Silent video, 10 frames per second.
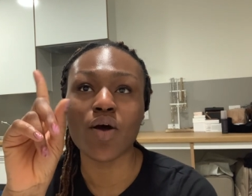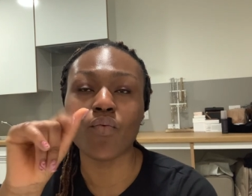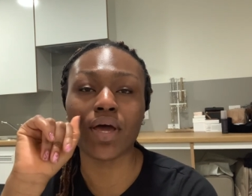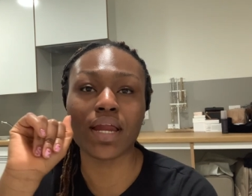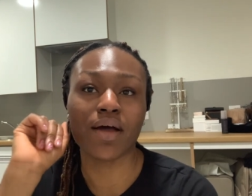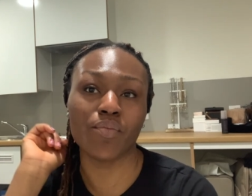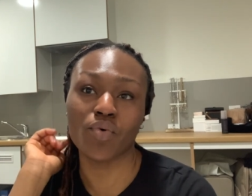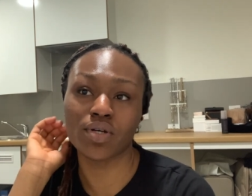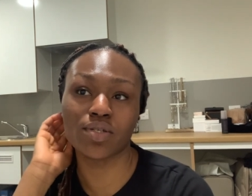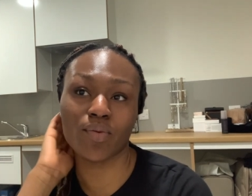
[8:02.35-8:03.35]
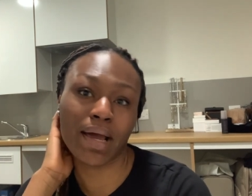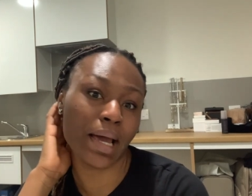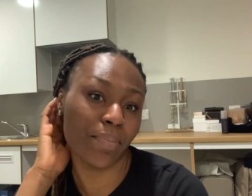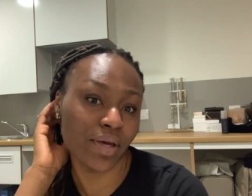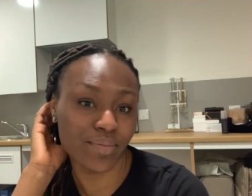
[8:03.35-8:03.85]
when I was on my
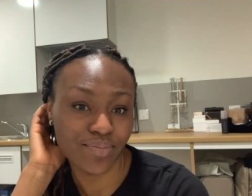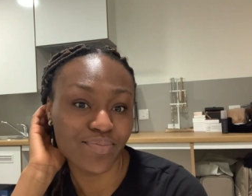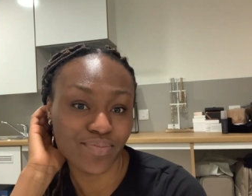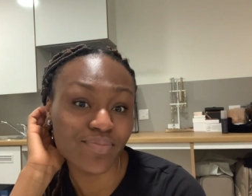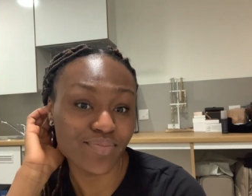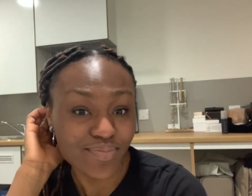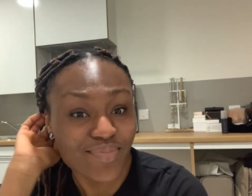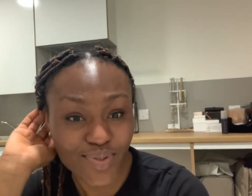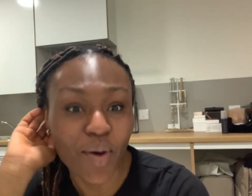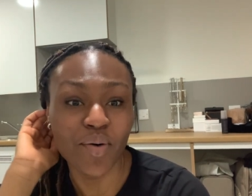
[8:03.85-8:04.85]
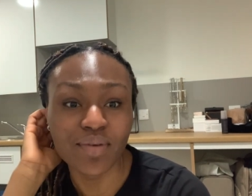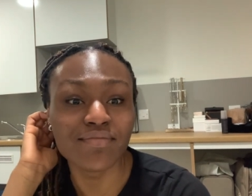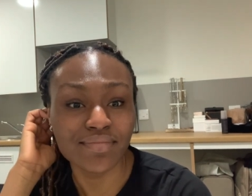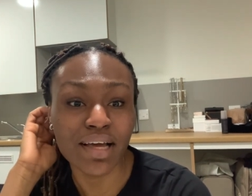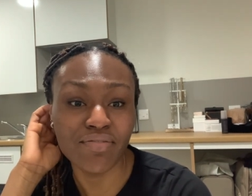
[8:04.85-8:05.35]
gap year. So
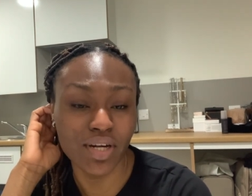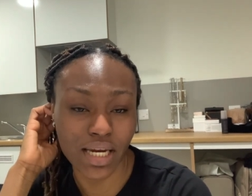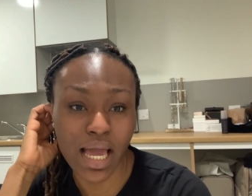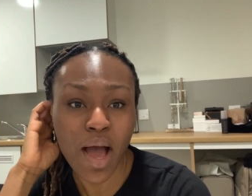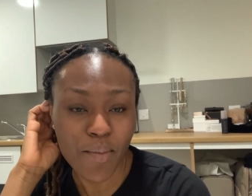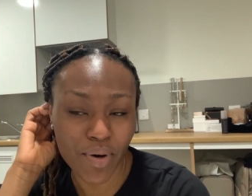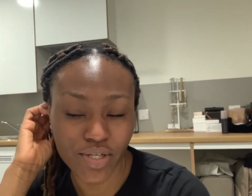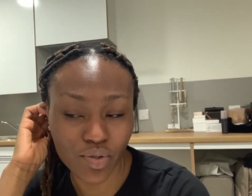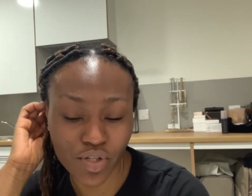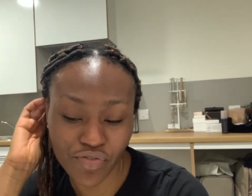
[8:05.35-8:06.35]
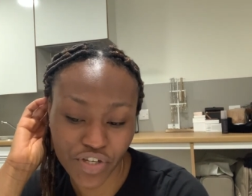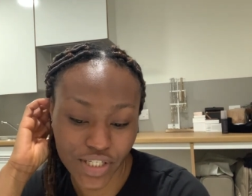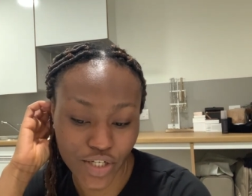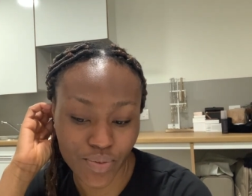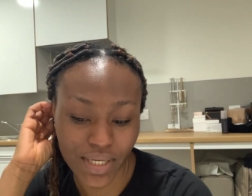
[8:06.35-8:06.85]
definitely. But it's only for
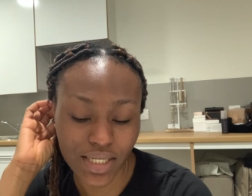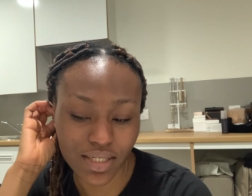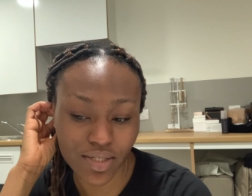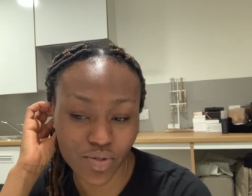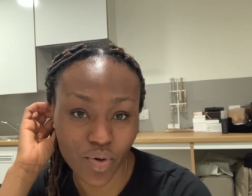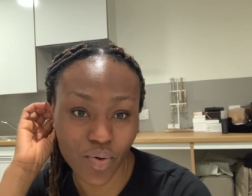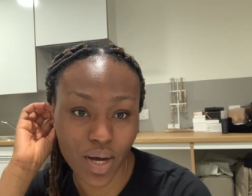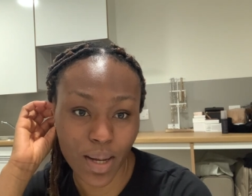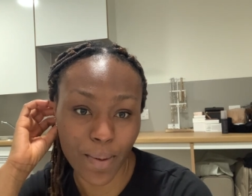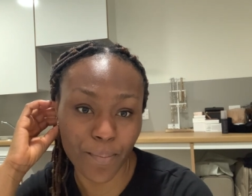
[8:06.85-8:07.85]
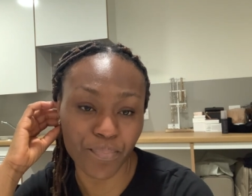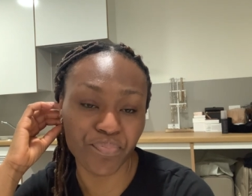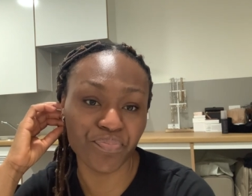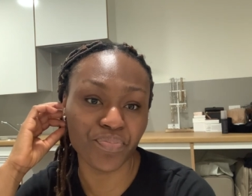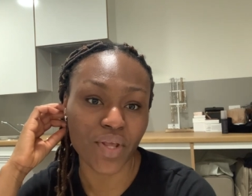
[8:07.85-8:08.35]
6 weeks. So,
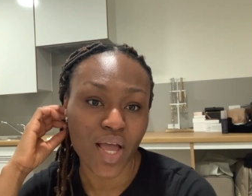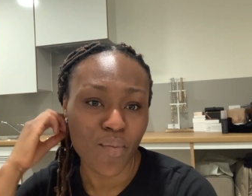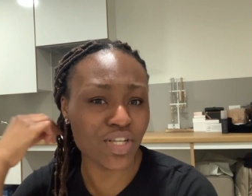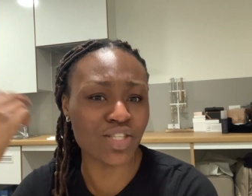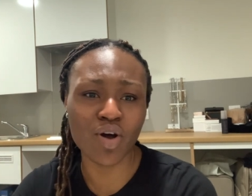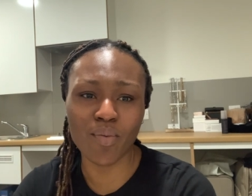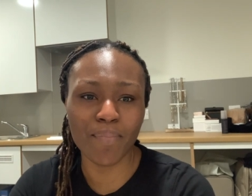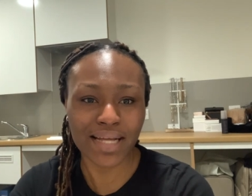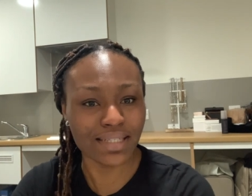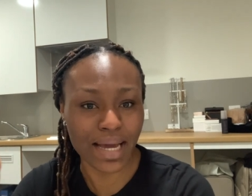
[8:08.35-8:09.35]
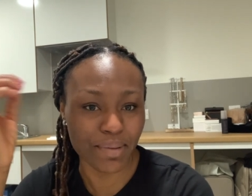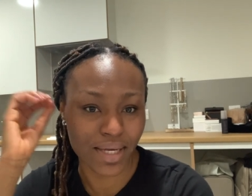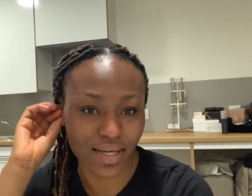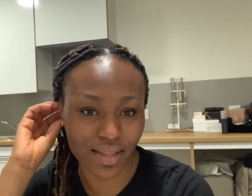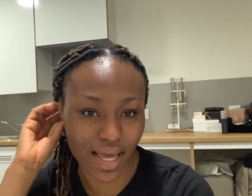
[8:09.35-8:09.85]
which is not bad
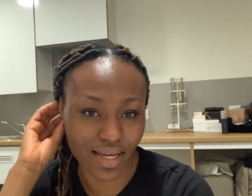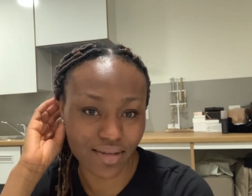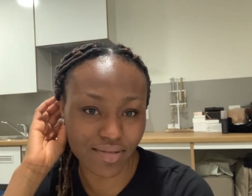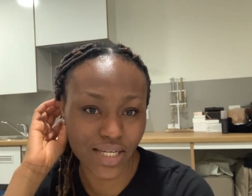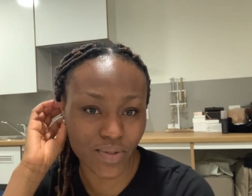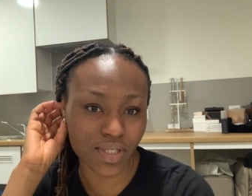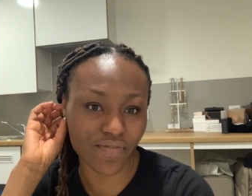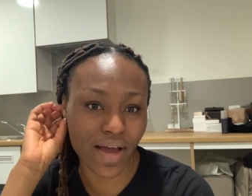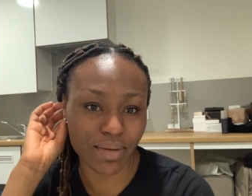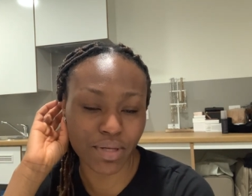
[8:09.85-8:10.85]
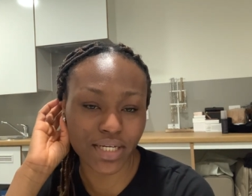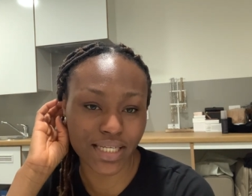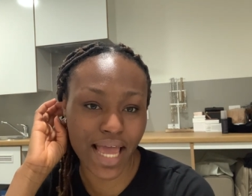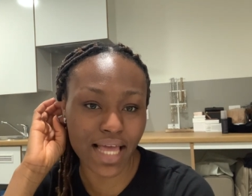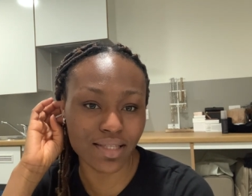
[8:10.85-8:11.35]
timing. Like 6 weeks is fine because it
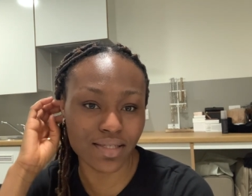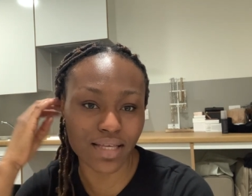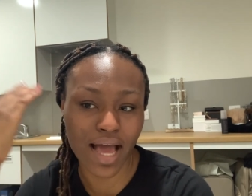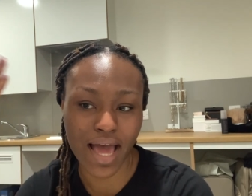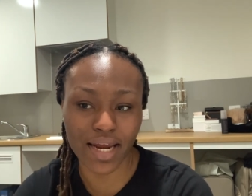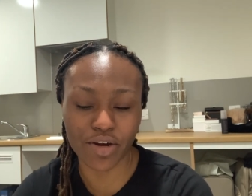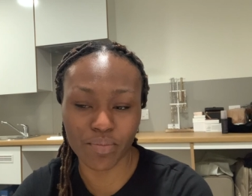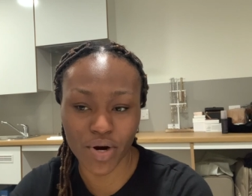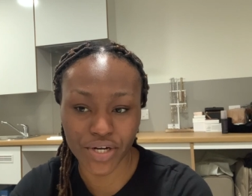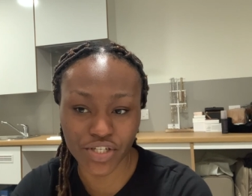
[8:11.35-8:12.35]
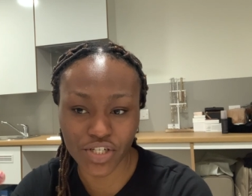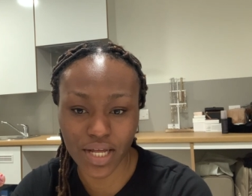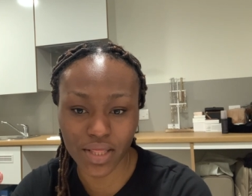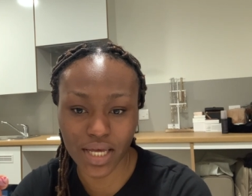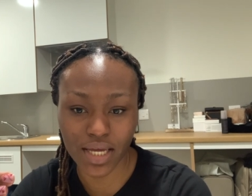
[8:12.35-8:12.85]
ends at the end of March.
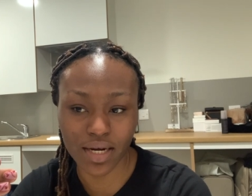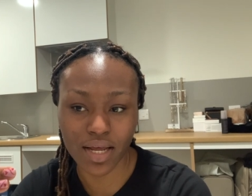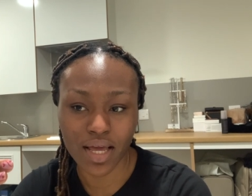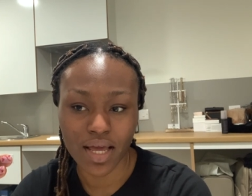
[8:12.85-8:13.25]
And then